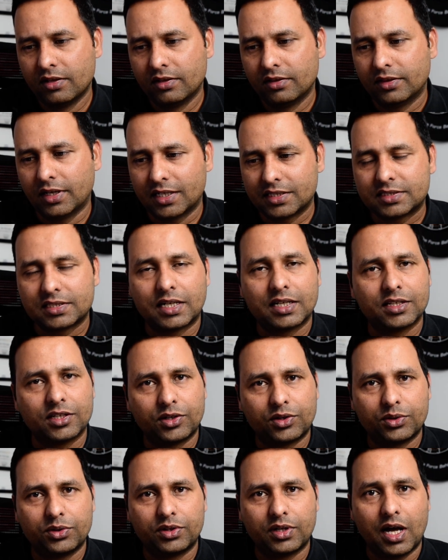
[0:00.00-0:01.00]
that's another
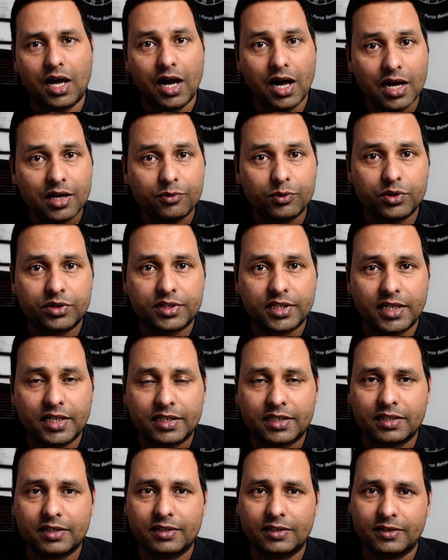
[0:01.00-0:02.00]
route I would
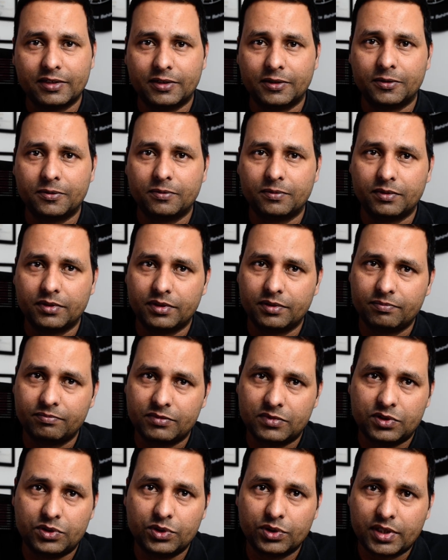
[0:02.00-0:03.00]
take.
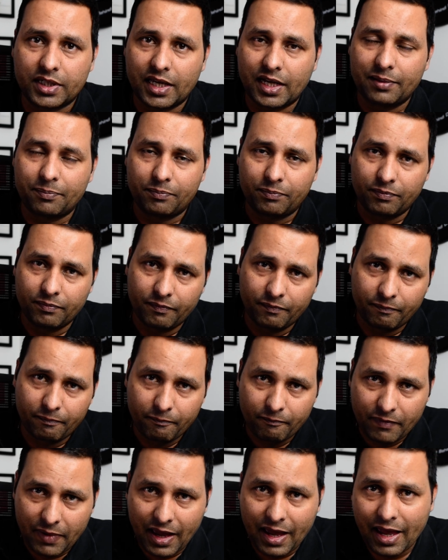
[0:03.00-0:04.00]
You can
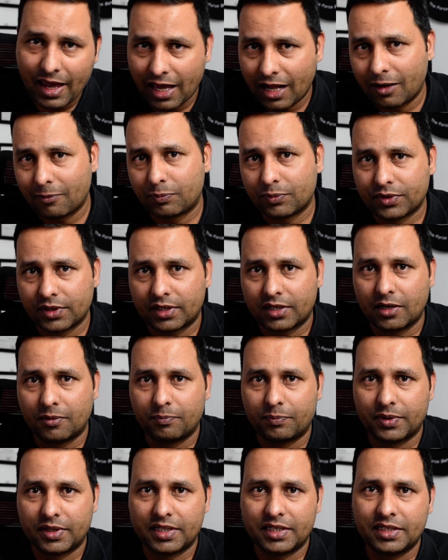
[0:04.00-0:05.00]
help the
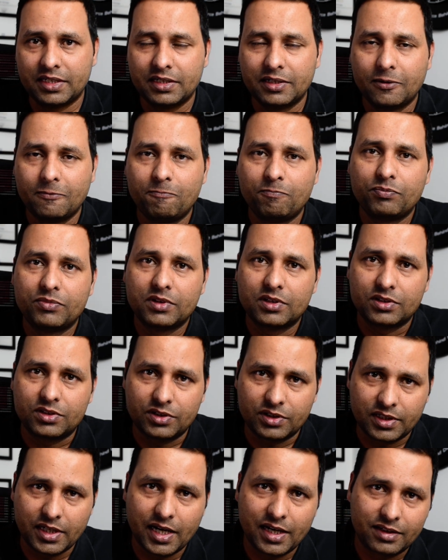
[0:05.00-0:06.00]
company
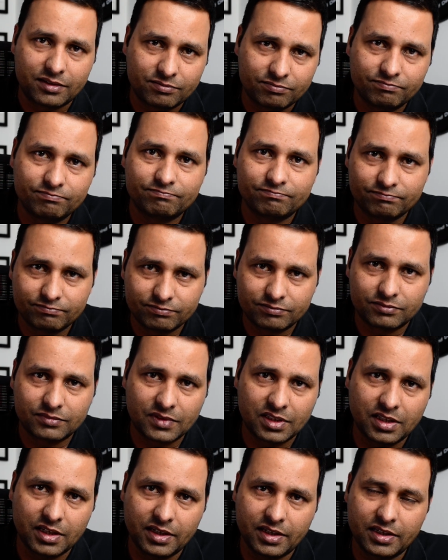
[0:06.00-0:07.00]
to get
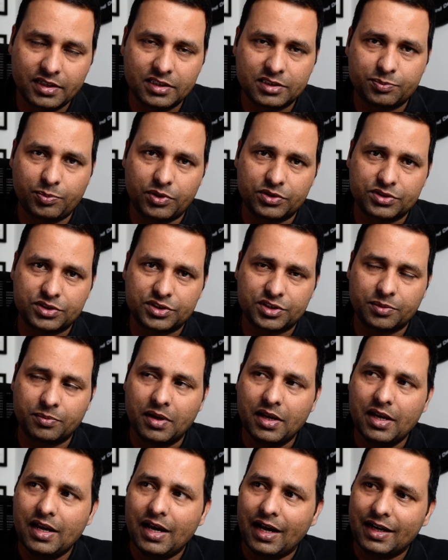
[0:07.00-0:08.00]
the sponsorship.
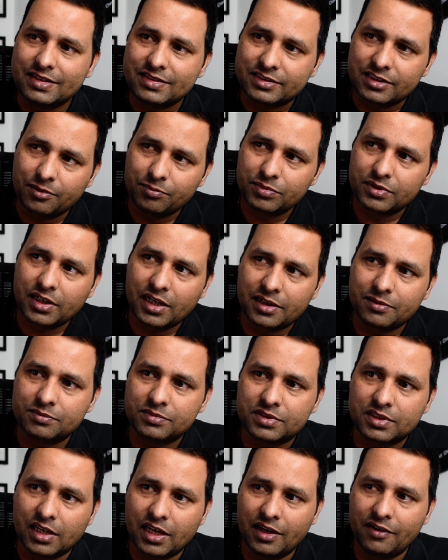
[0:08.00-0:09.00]
And
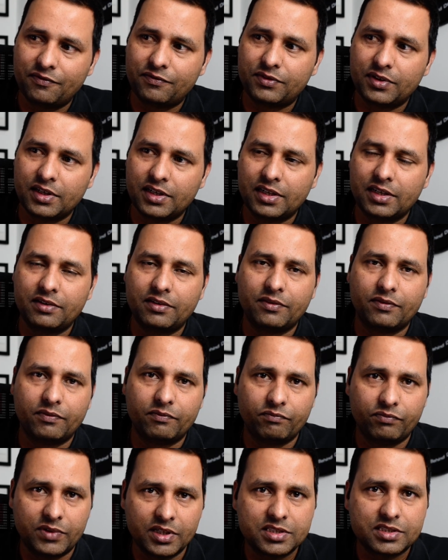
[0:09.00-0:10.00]
sometimes if
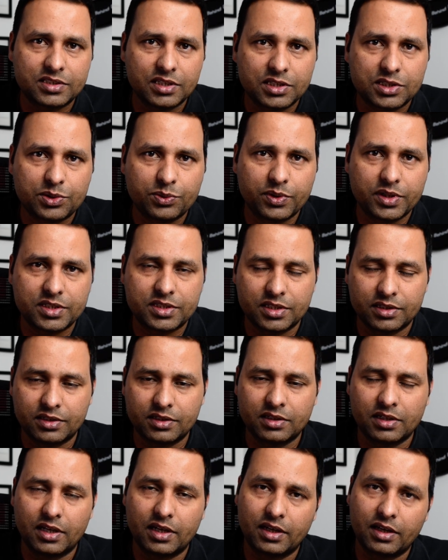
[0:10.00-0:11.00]
this
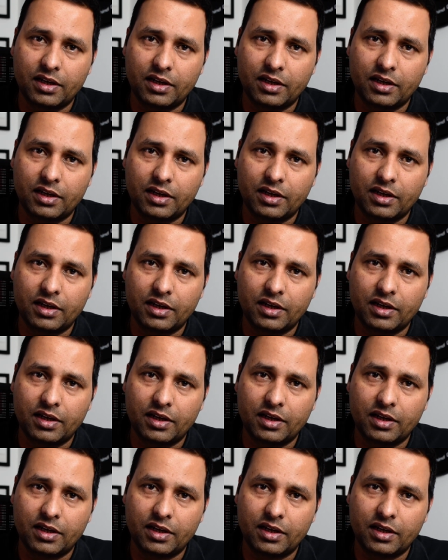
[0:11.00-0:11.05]
situation,